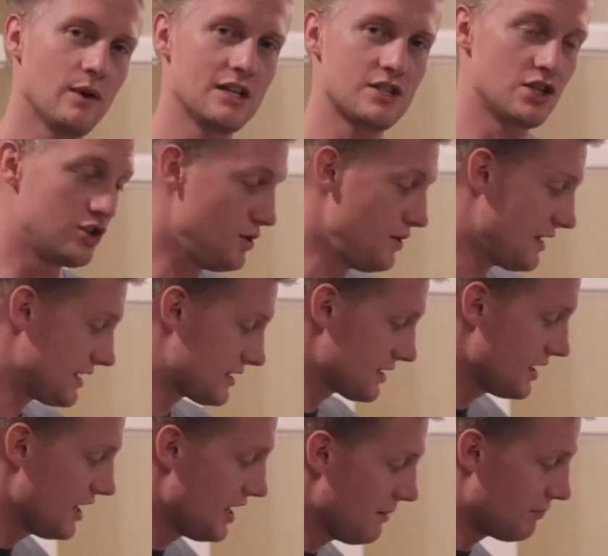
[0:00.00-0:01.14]
ways to do this,
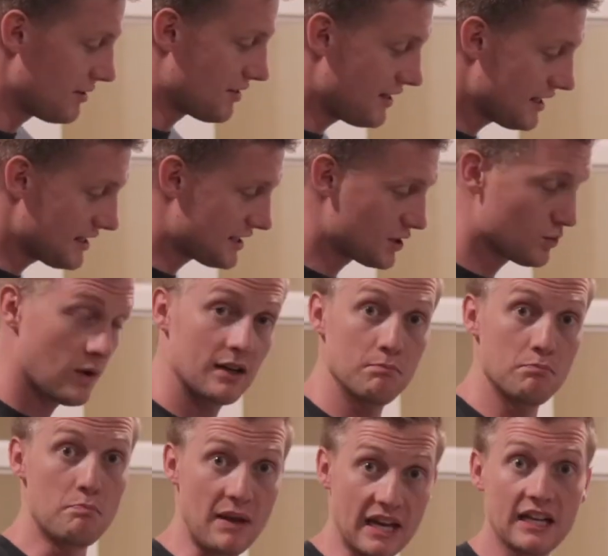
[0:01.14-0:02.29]
but this is
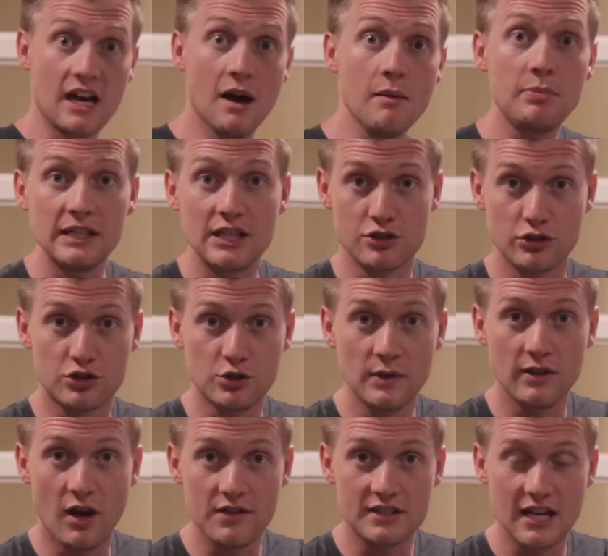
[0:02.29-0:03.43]
what big companies are doing
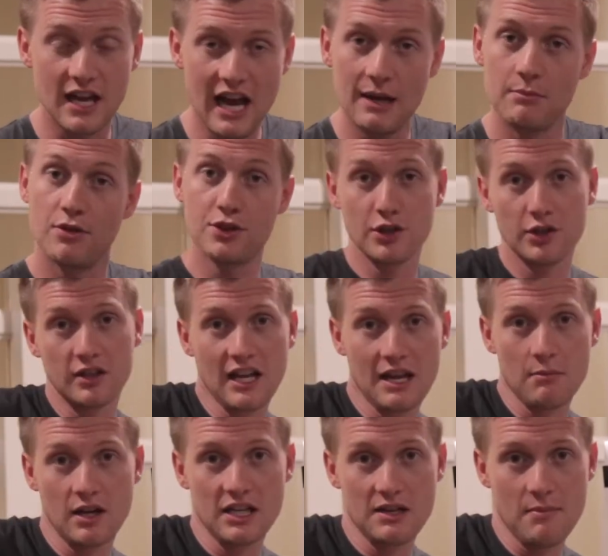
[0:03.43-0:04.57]
all the time. 30-day
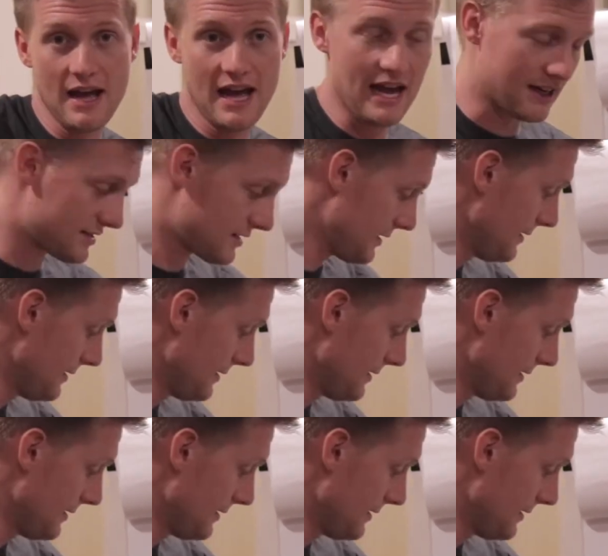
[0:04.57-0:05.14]
money backs,